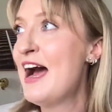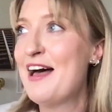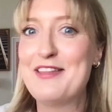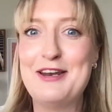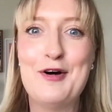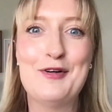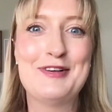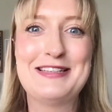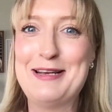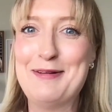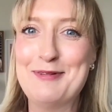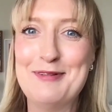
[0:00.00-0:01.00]
And then
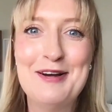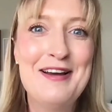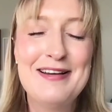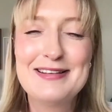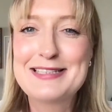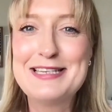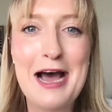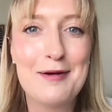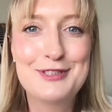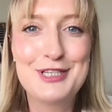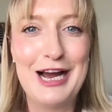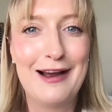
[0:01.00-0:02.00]
obviously
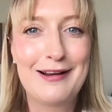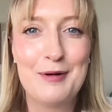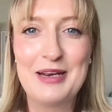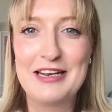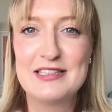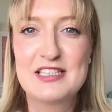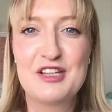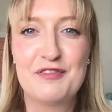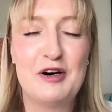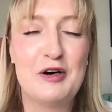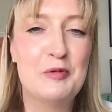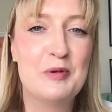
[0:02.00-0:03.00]
Snapchat coming into the
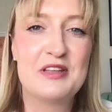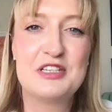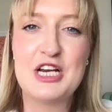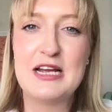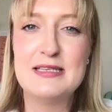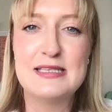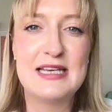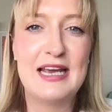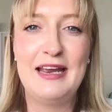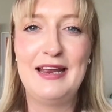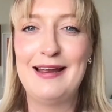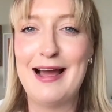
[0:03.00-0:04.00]
fold with the Gen
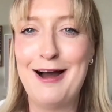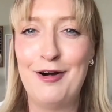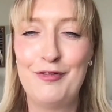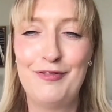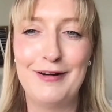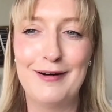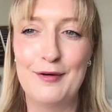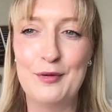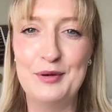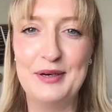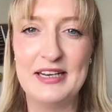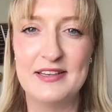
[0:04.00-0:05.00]
Z alpha
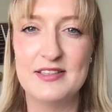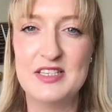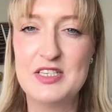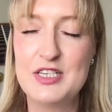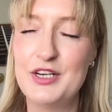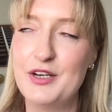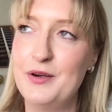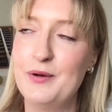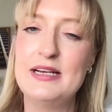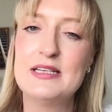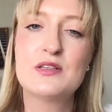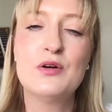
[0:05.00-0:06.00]
audience too.
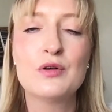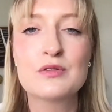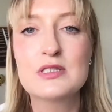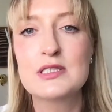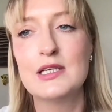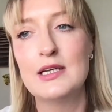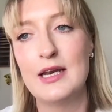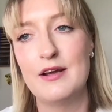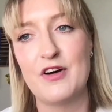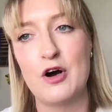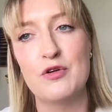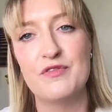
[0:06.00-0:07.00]
It's constantly
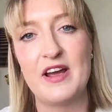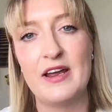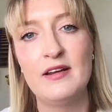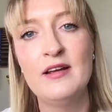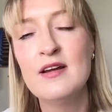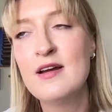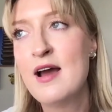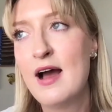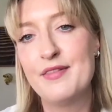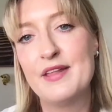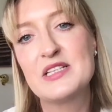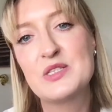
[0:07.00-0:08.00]
evolving,
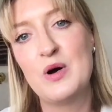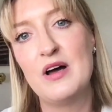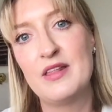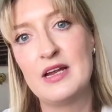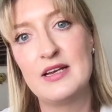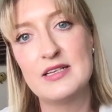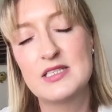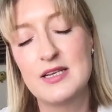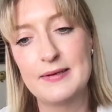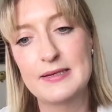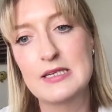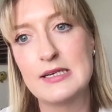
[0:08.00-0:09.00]
and why I think it's
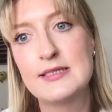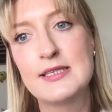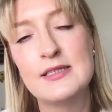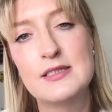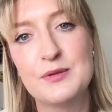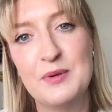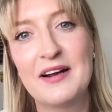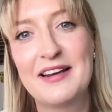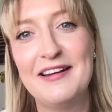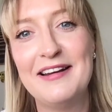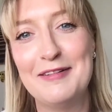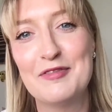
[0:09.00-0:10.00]
so exciting to
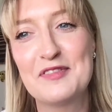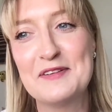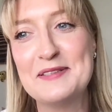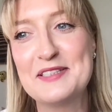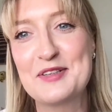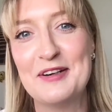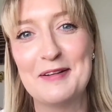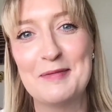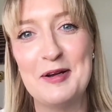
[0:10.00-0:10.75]
work in influencer at the